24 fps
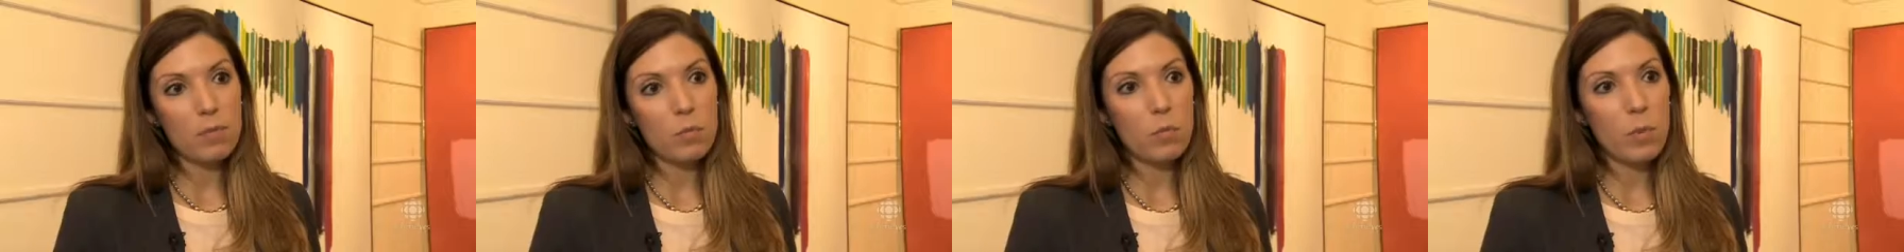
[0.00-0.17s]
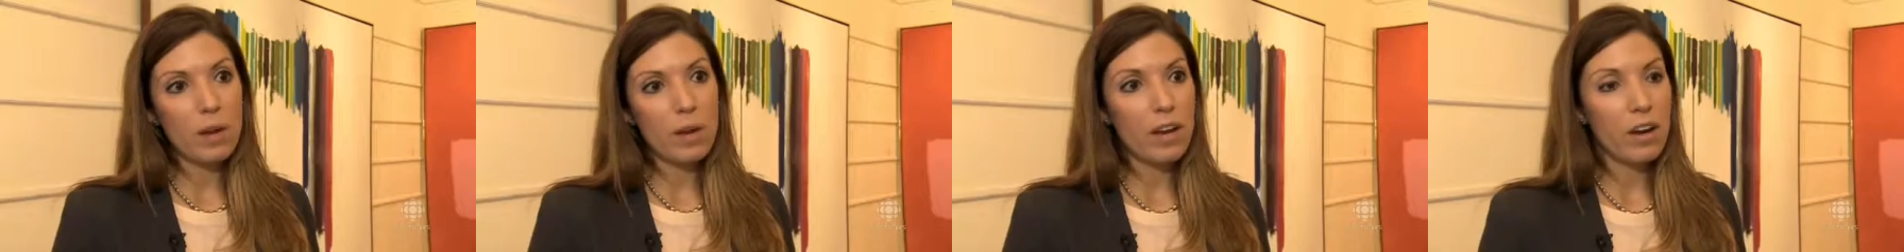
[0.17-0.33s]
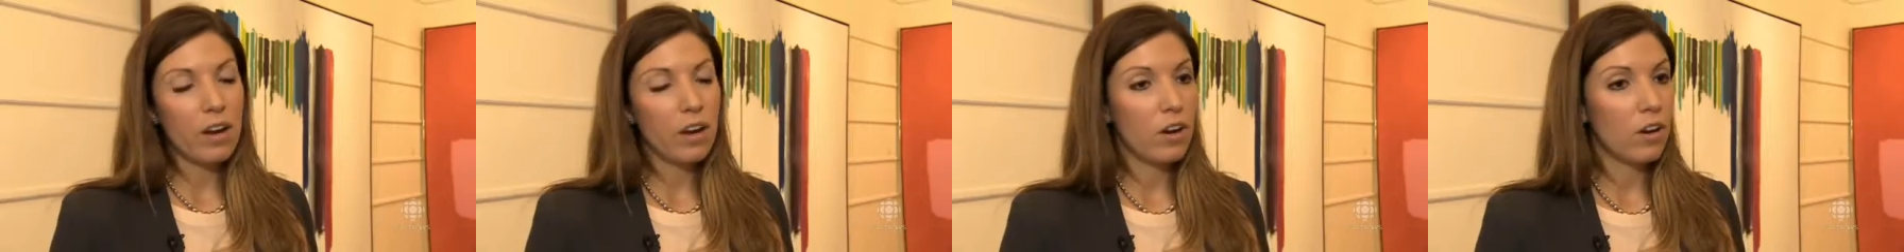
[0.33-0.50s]

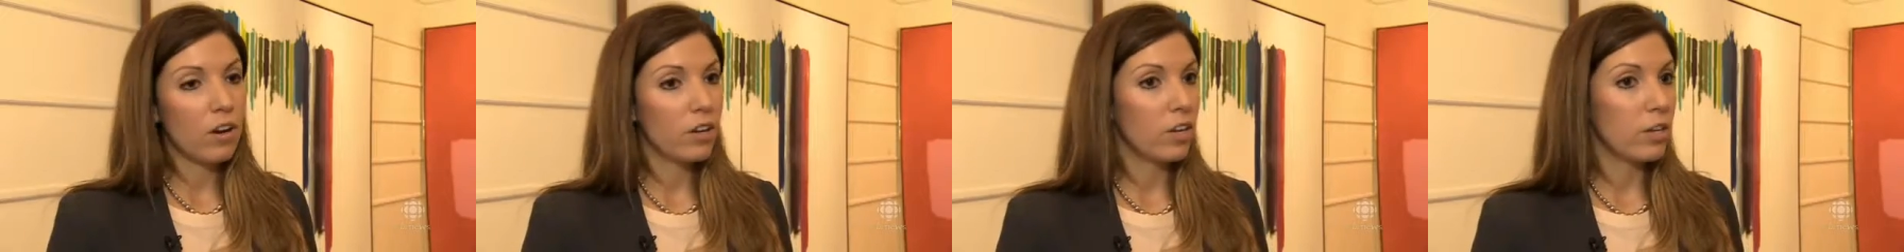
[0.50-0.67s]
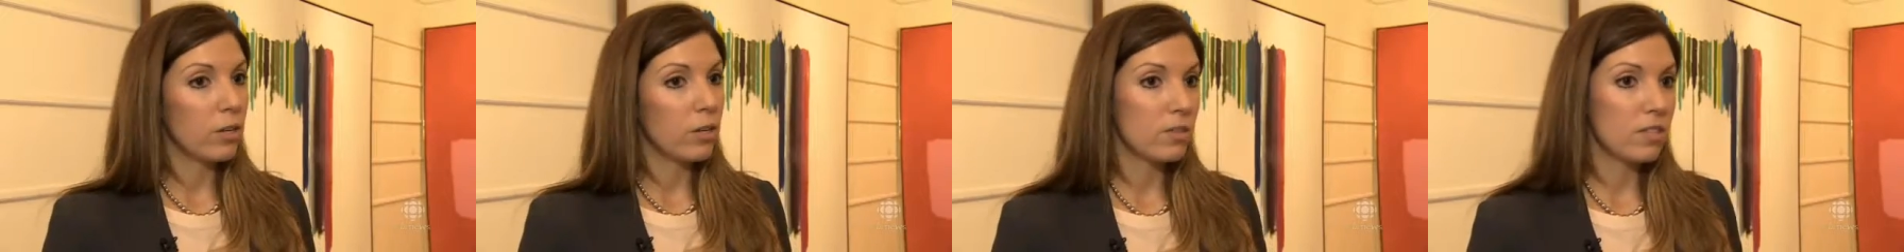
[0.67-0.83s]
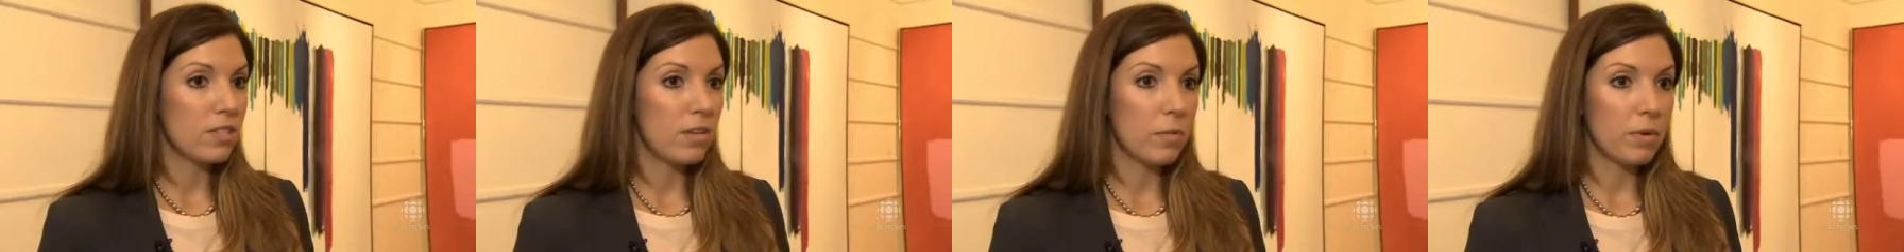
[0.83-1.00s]
where
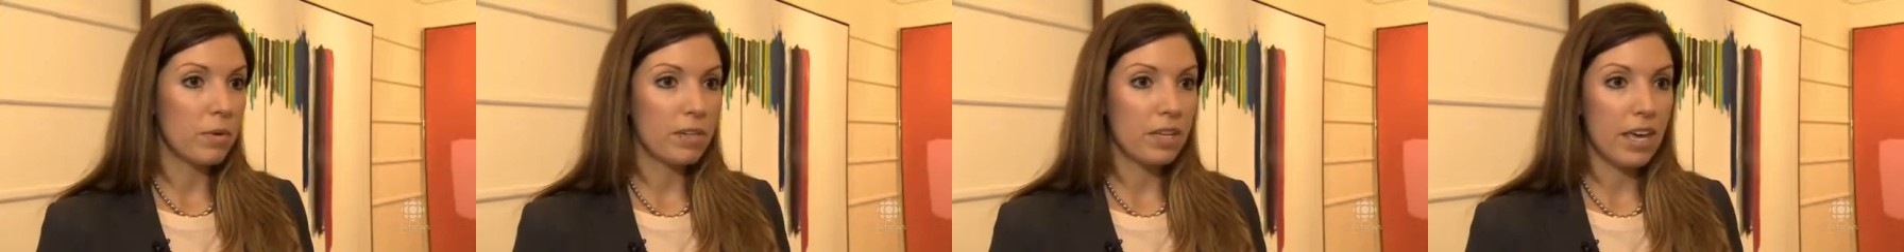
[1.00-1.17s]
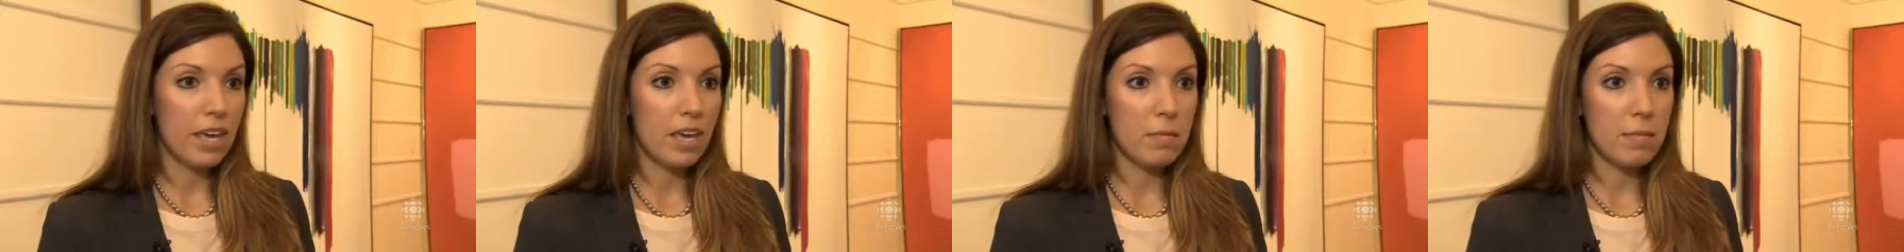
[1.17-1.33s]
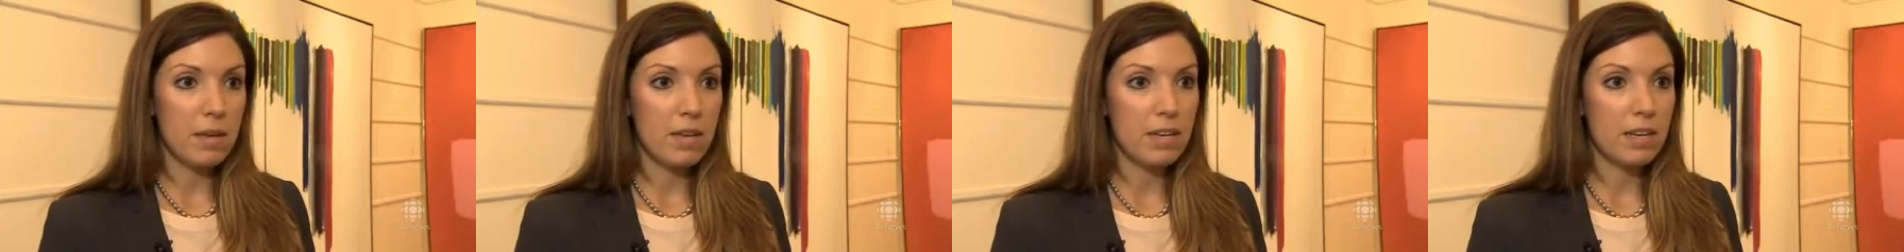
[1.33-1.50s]
someone
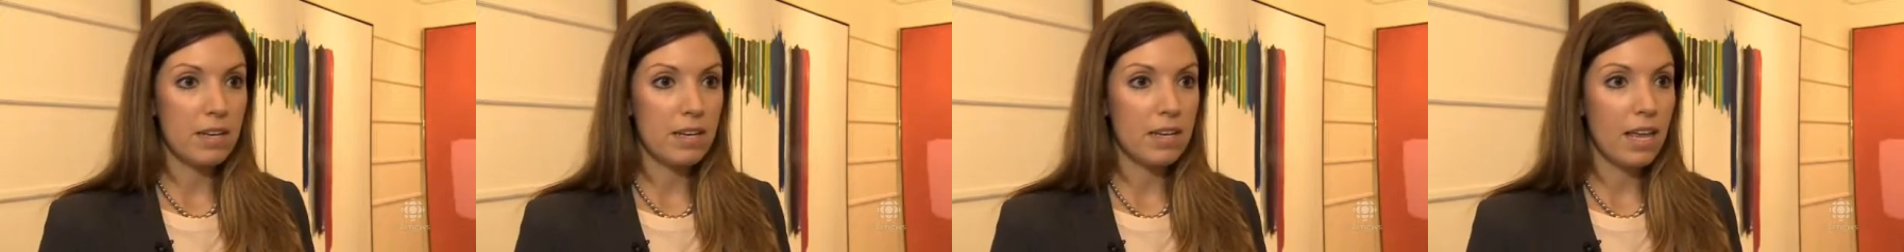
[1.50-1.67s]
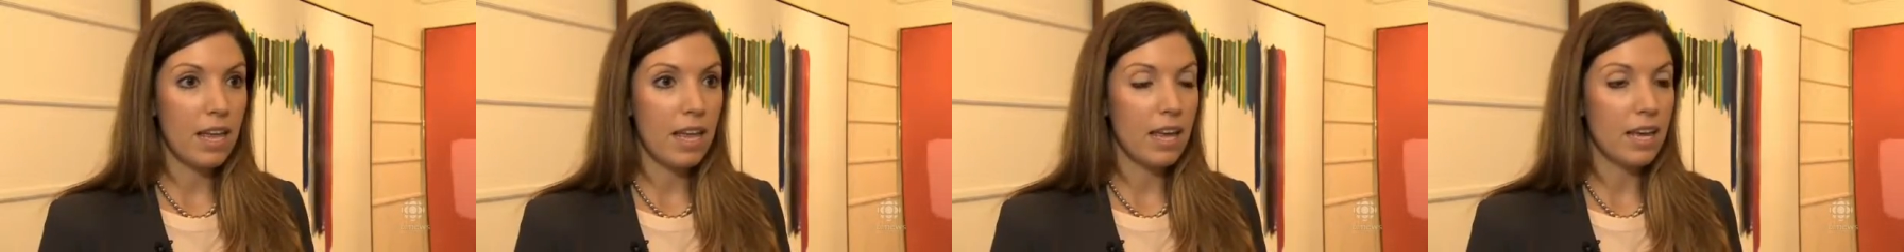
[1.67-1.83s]
came in